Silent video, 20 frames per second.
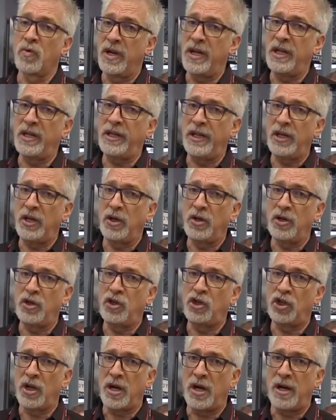really
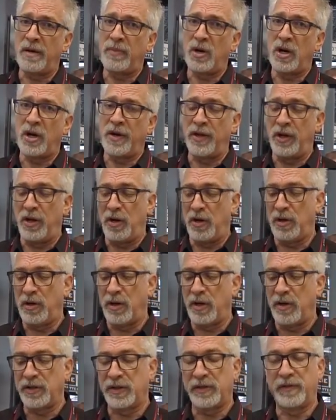good job on the
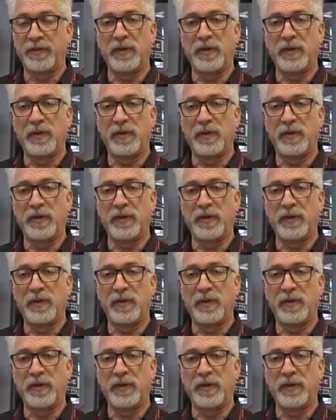ergos.